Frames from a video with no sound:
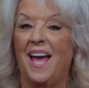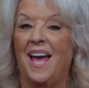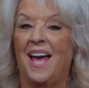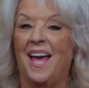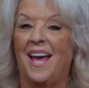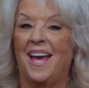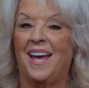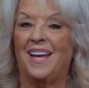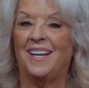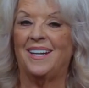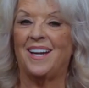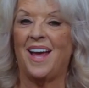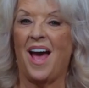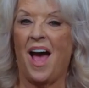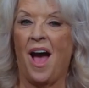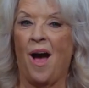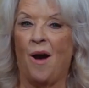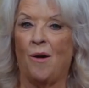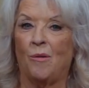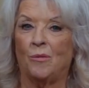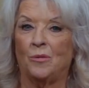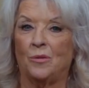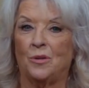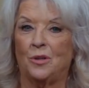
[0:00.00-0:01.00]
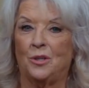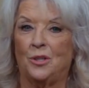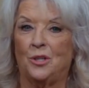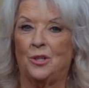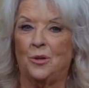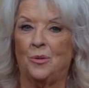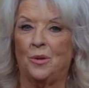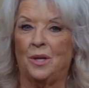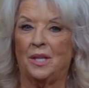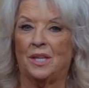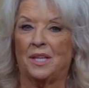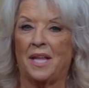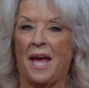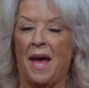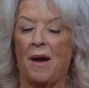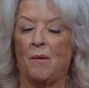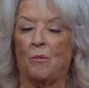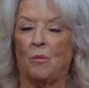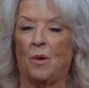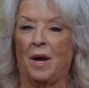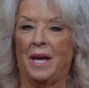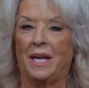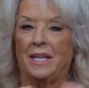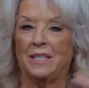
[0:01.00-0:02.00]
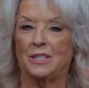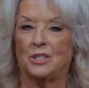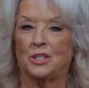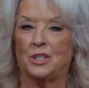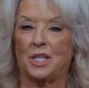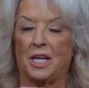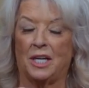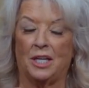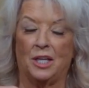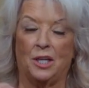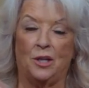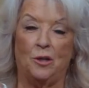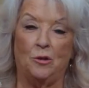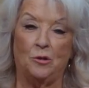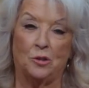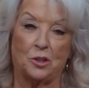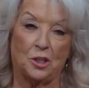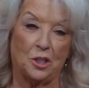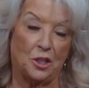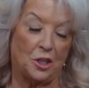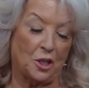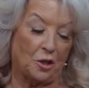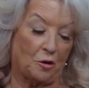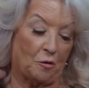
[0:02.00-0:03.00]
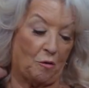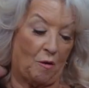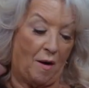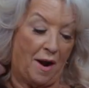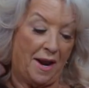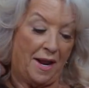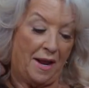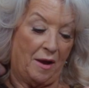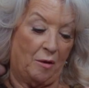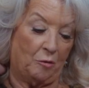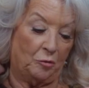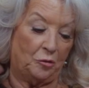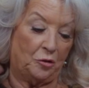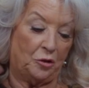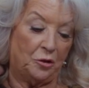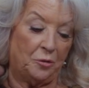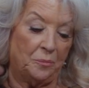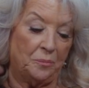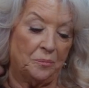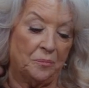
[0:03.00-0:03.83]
and I'll do it that way instead of using the ground.